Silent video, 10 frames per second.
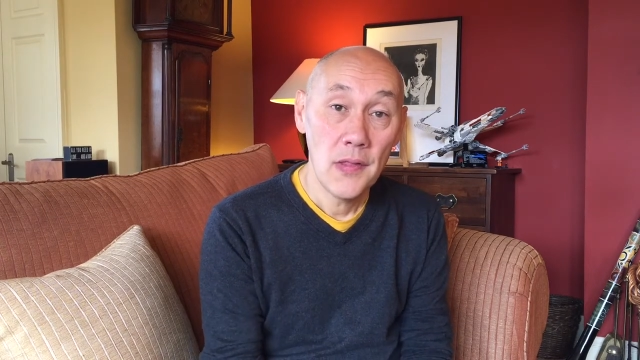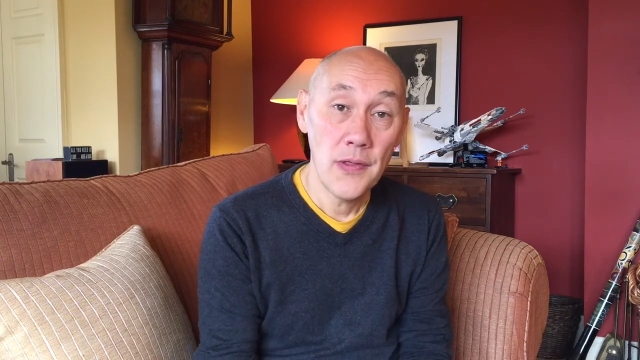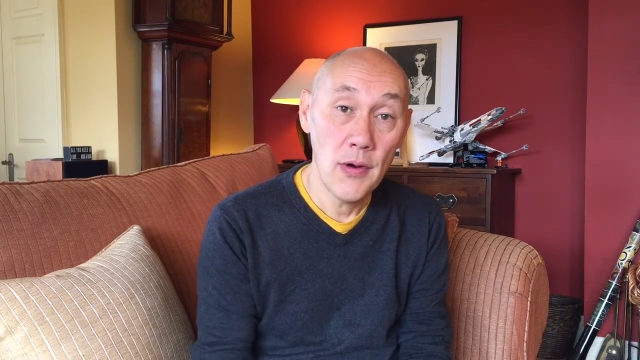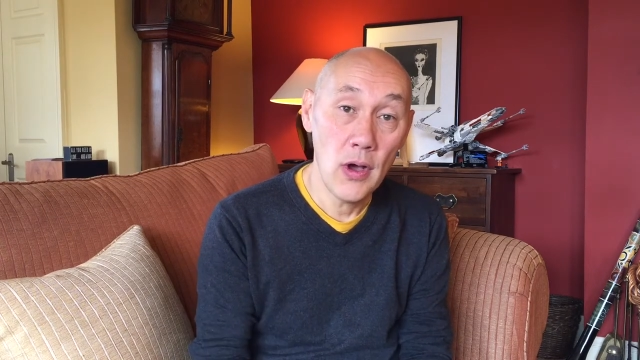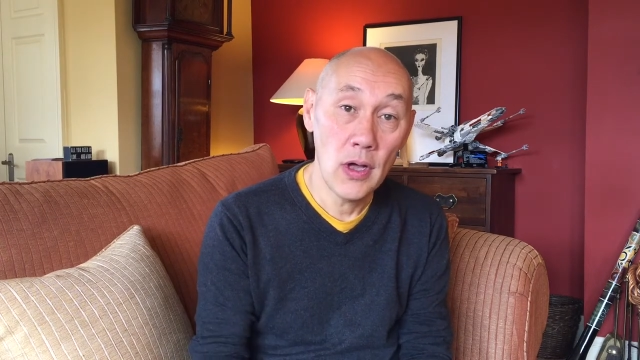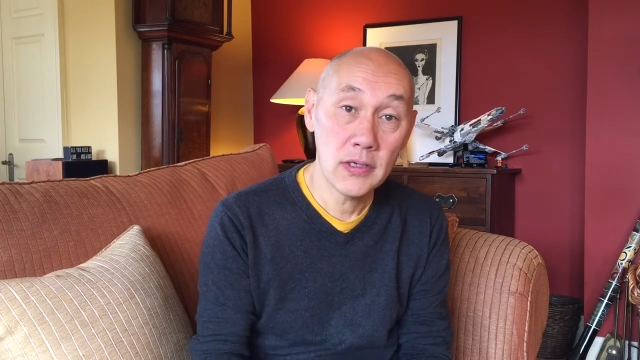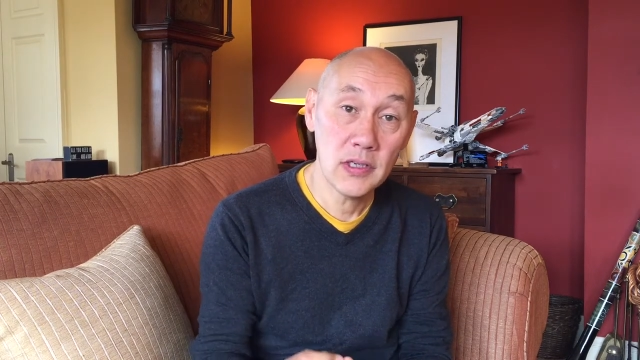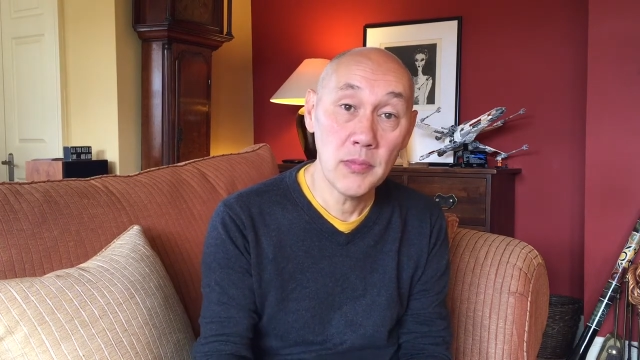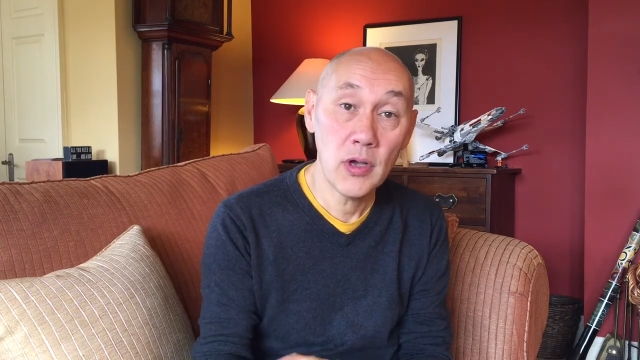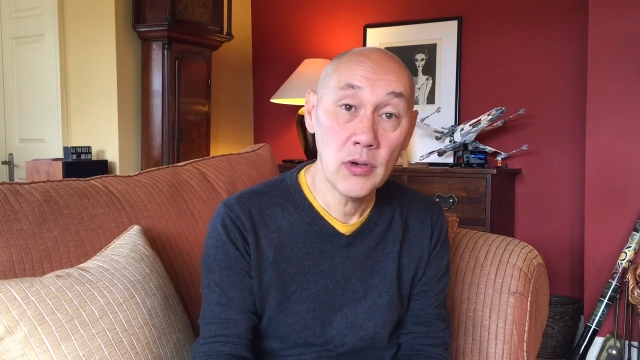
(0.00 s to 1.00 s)
There are
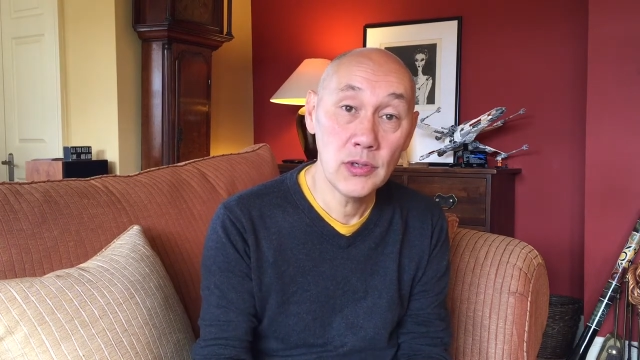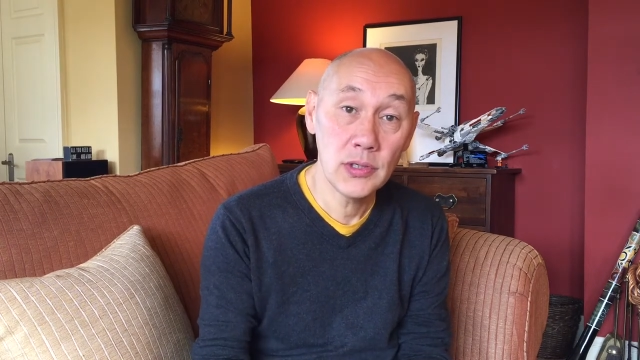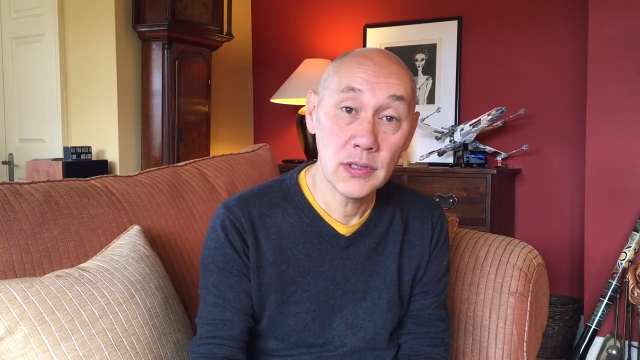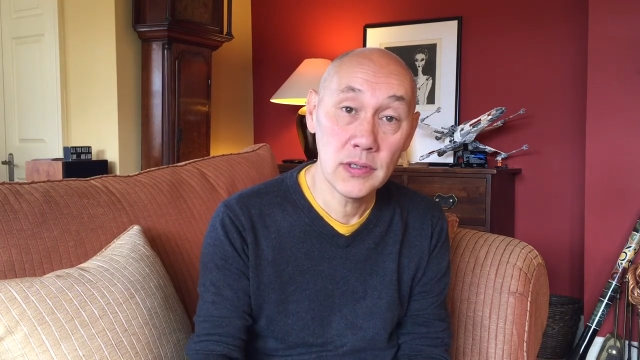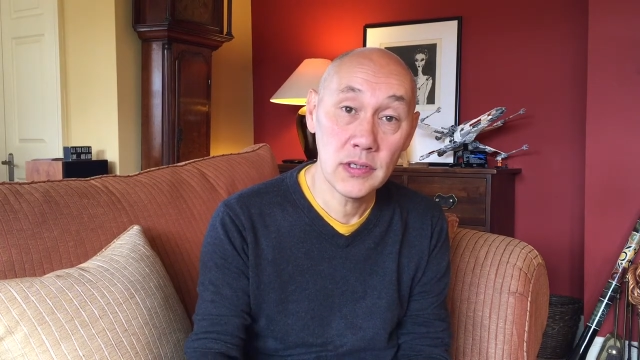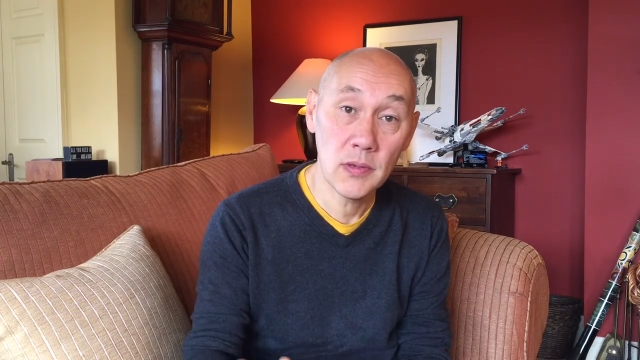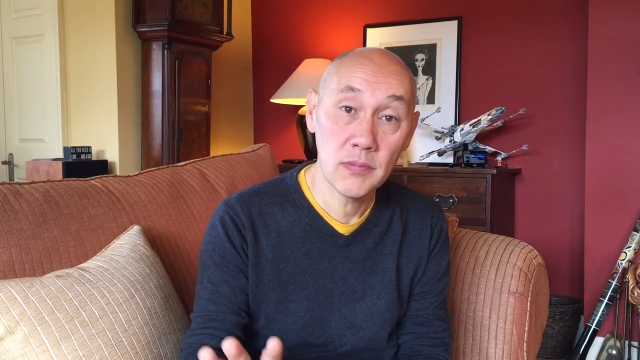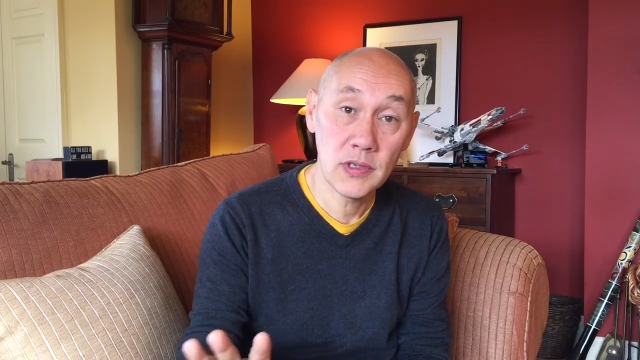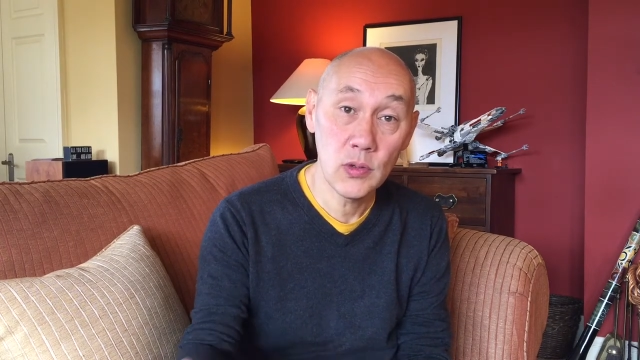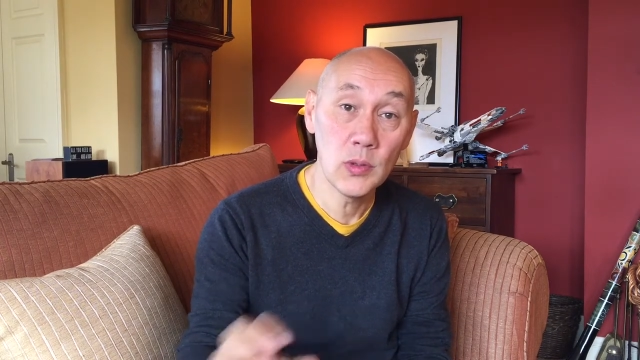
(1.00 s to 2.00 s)
some coaches and
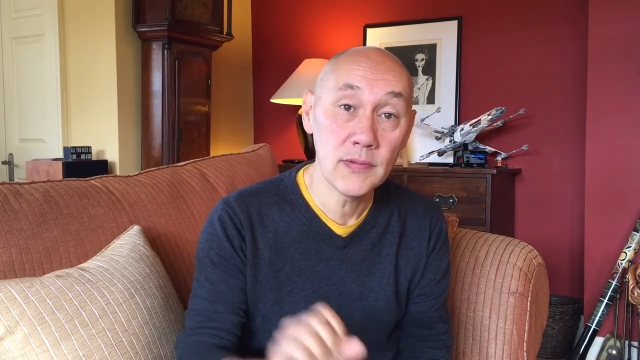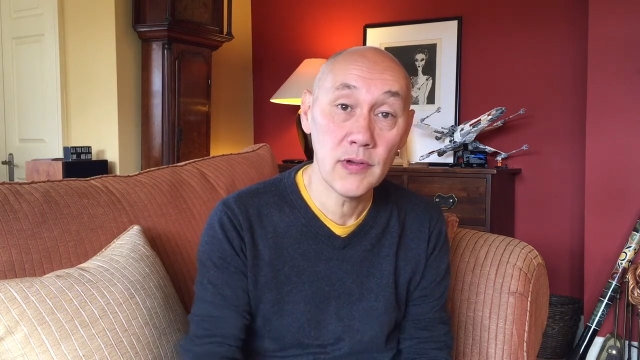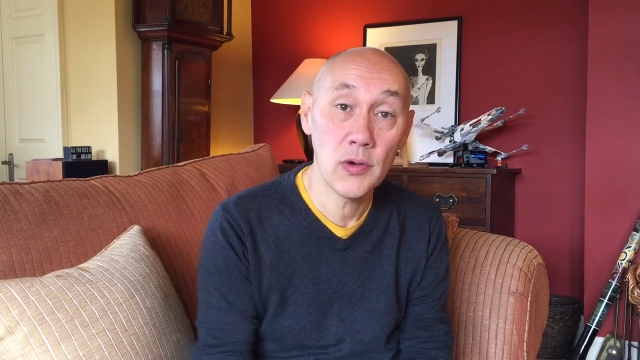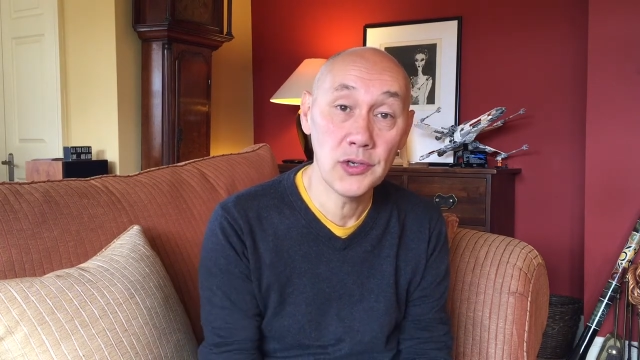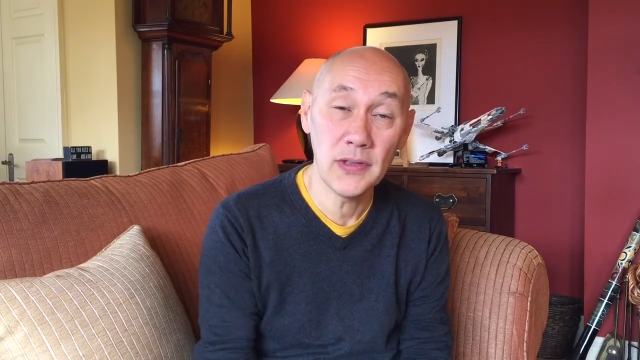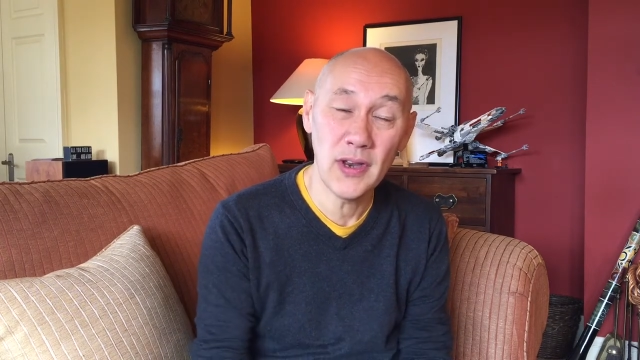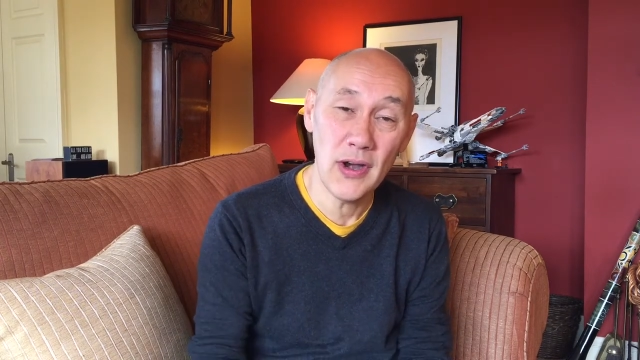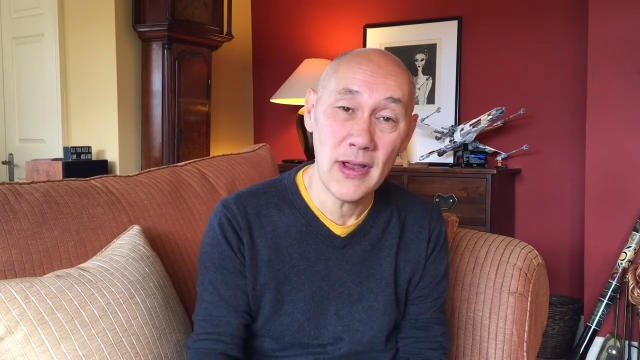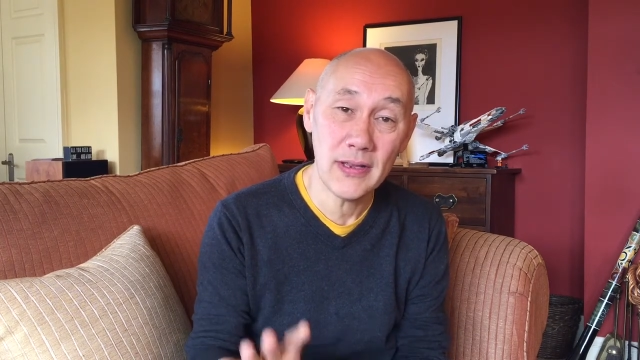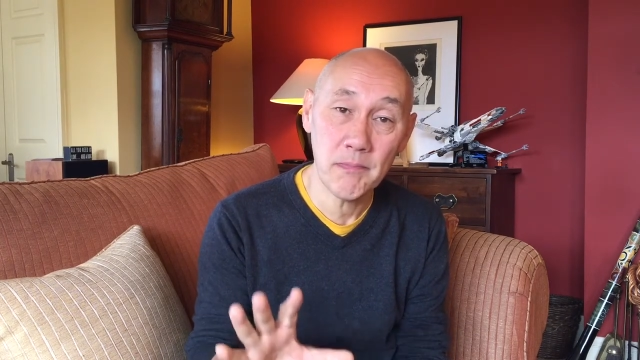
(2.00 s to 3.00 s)
some schools of coaching that
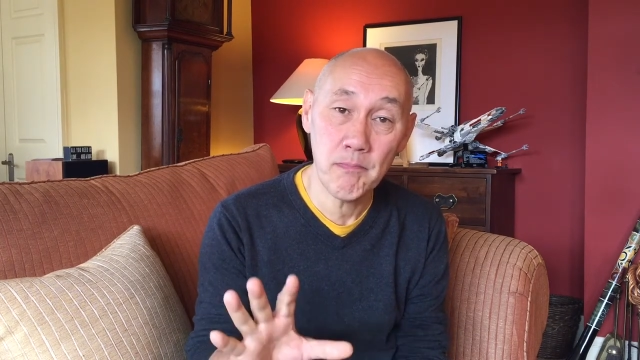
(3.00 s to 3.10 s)
are